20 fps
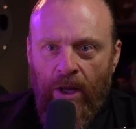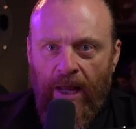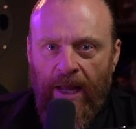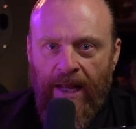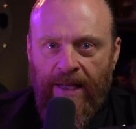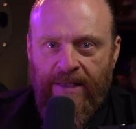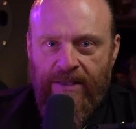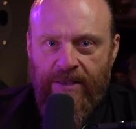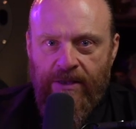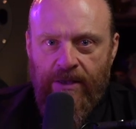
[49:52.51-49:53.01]

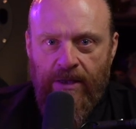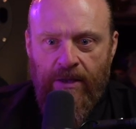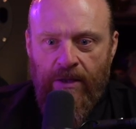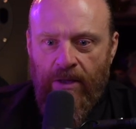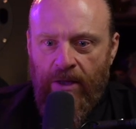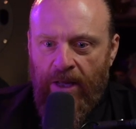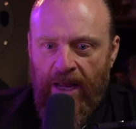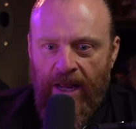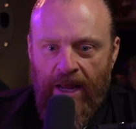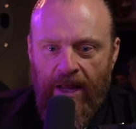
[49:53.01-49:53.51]
It's
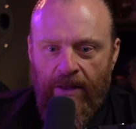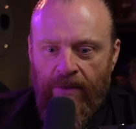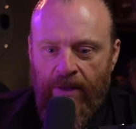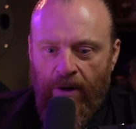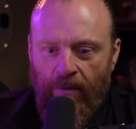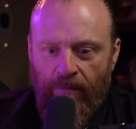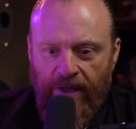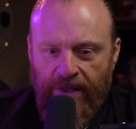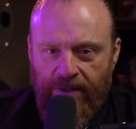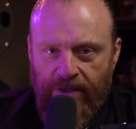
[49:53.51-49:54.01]

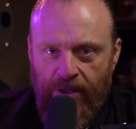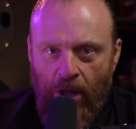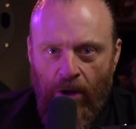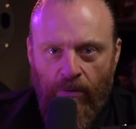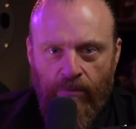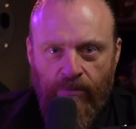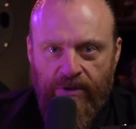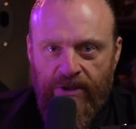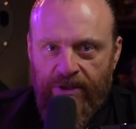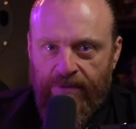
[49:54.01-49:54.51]
there is
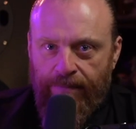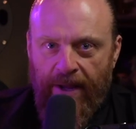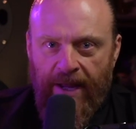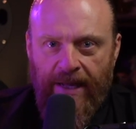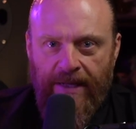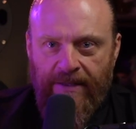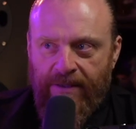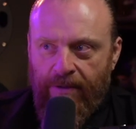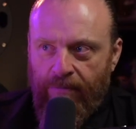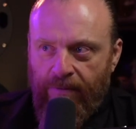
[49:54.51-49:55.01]
no
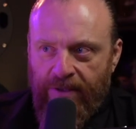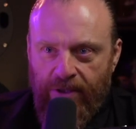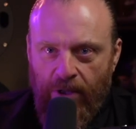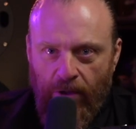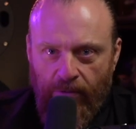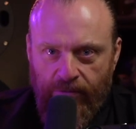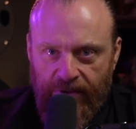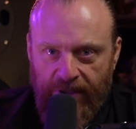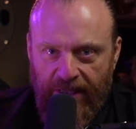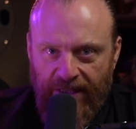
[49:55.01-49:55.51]
space. There is
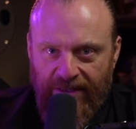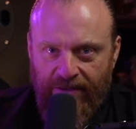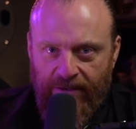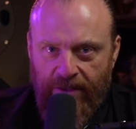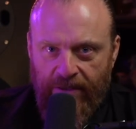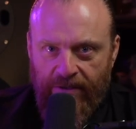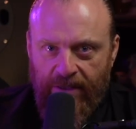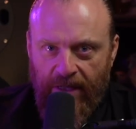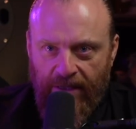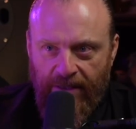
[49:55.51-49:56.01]
no
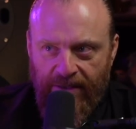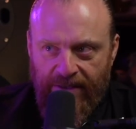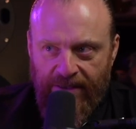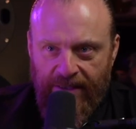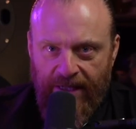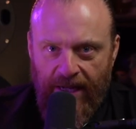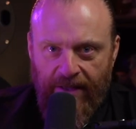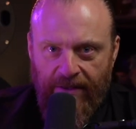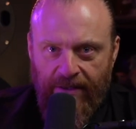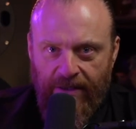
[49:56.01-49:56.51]
distance.
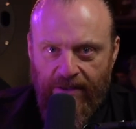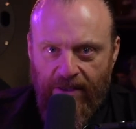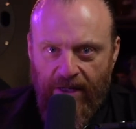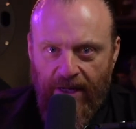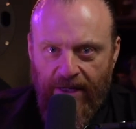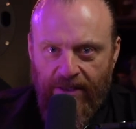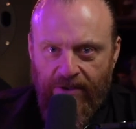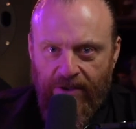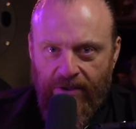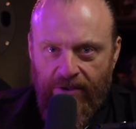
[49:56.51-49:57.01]
Understand this,
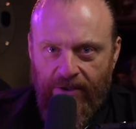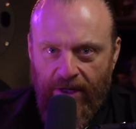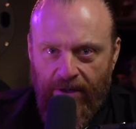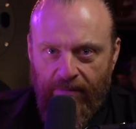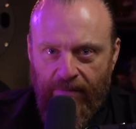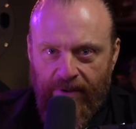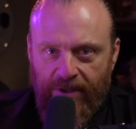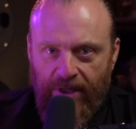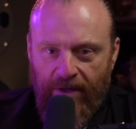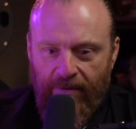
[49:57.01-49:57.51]
ladies and
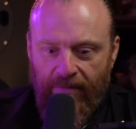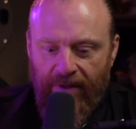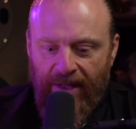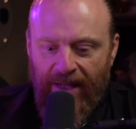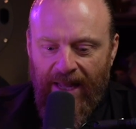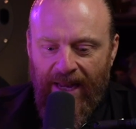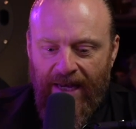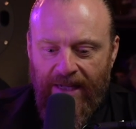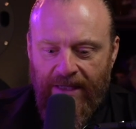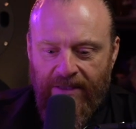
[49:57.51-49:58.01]
gentlemen, gentlemen and
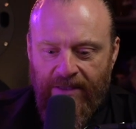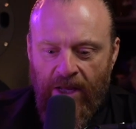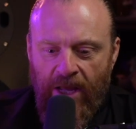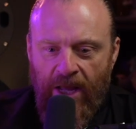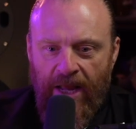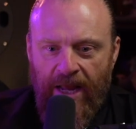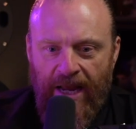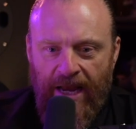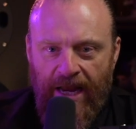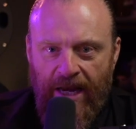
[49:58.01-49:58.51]
ladies.
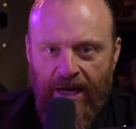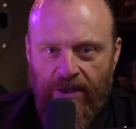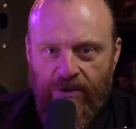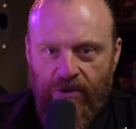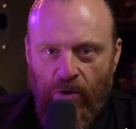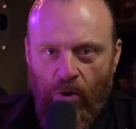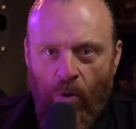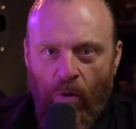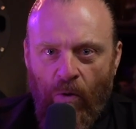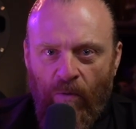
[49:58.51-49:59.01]
It is
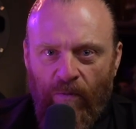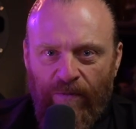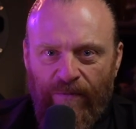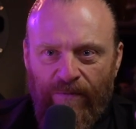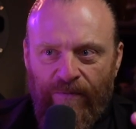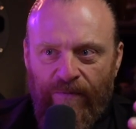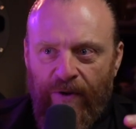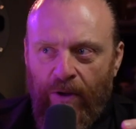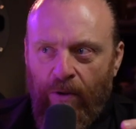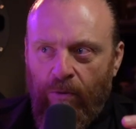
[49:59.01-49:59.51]
all
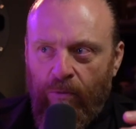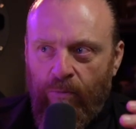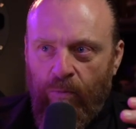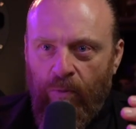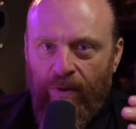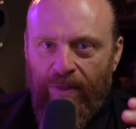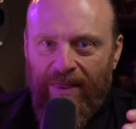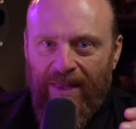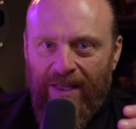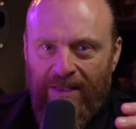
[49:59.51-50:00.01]
filled
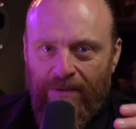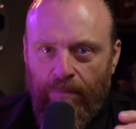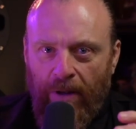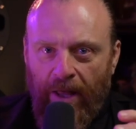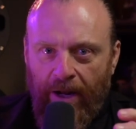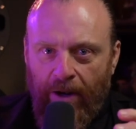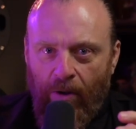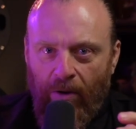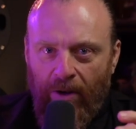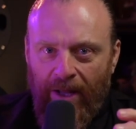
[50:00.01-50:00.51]
with this
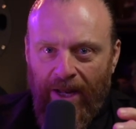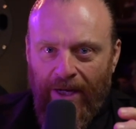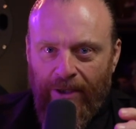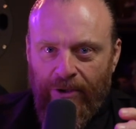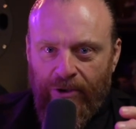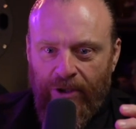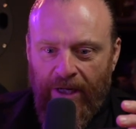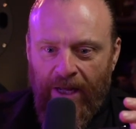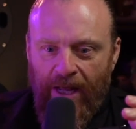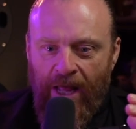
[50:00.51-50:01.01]
black hole
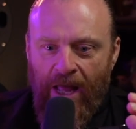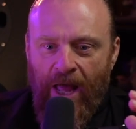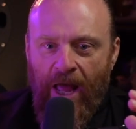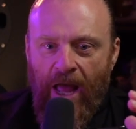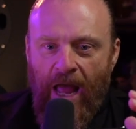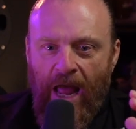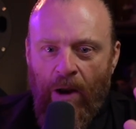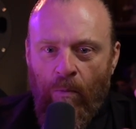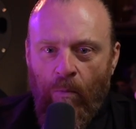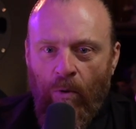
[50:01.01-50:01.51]
energy.
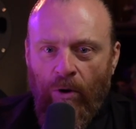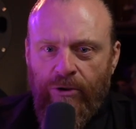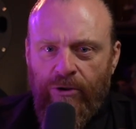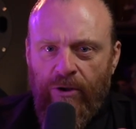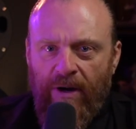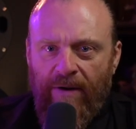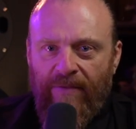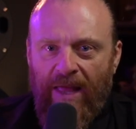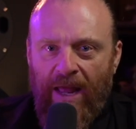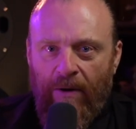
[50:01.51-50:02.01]
And once
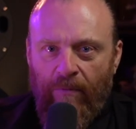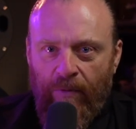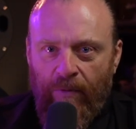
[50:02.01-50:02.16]
you have that